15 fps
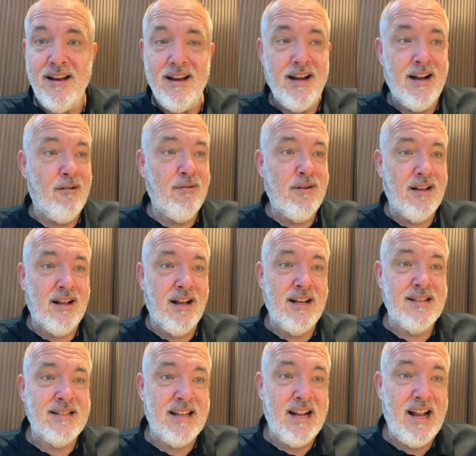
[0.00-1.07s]
And I
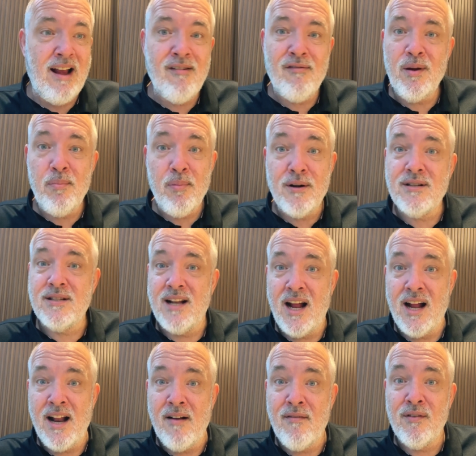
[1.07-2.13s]
realized that every person
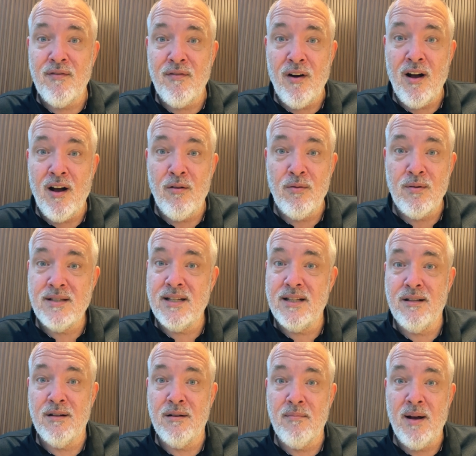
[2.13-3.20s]
I had ever fought was
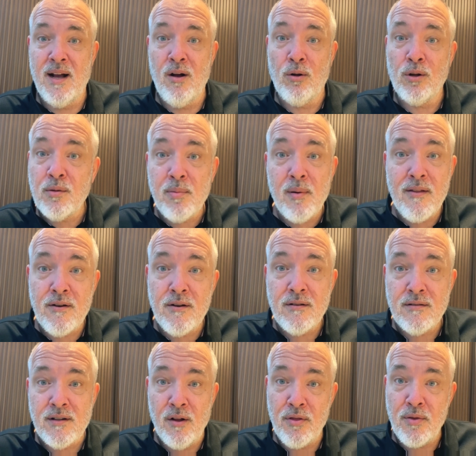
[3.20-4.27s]
either my older brother,
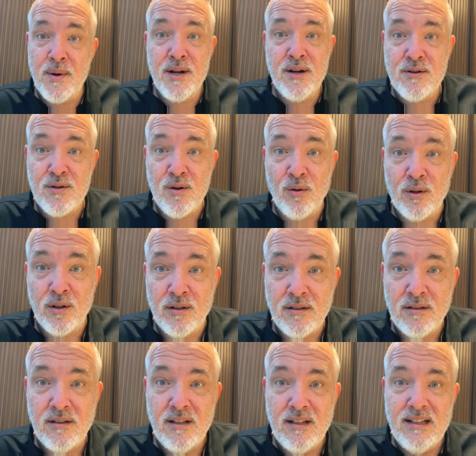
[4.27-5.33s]
3 years
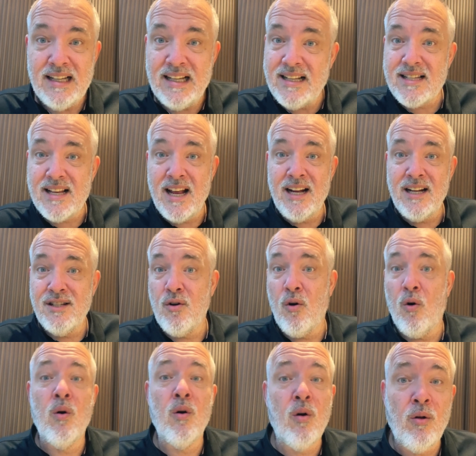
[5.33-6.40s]
older, his age,
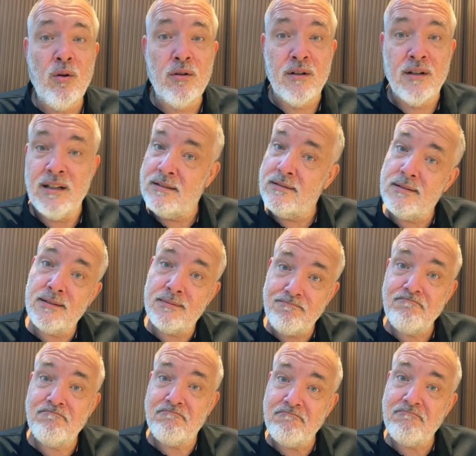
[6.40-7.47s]
or older. And
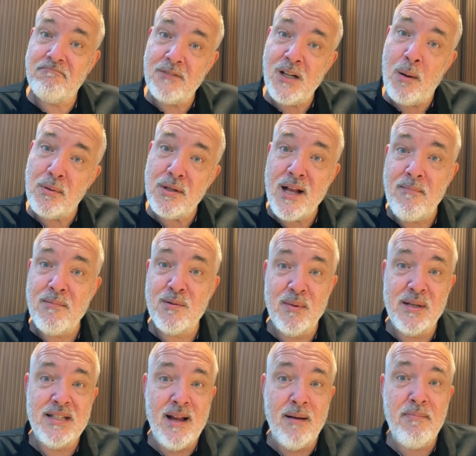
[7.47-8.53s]
a couple times
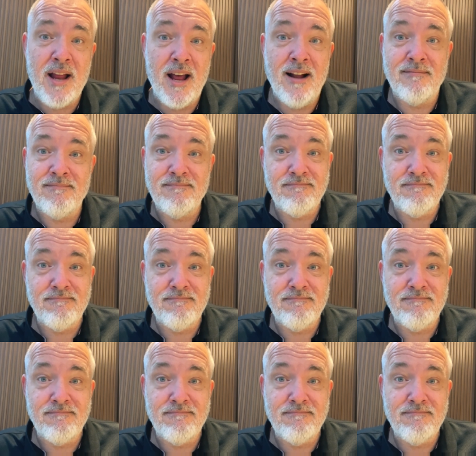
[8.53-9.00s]
my stepdad